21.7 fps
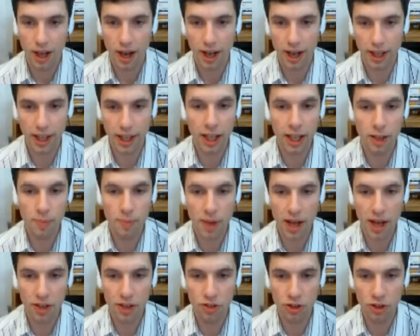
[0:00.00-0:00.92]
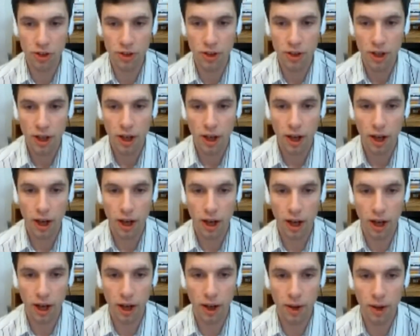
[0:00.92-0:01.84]
I can't imagine
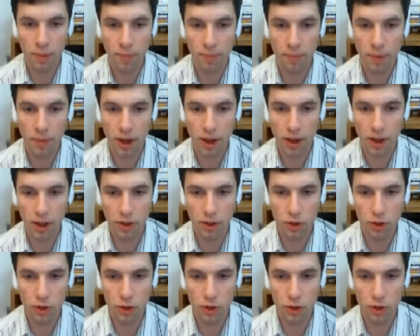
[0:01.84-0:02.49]
a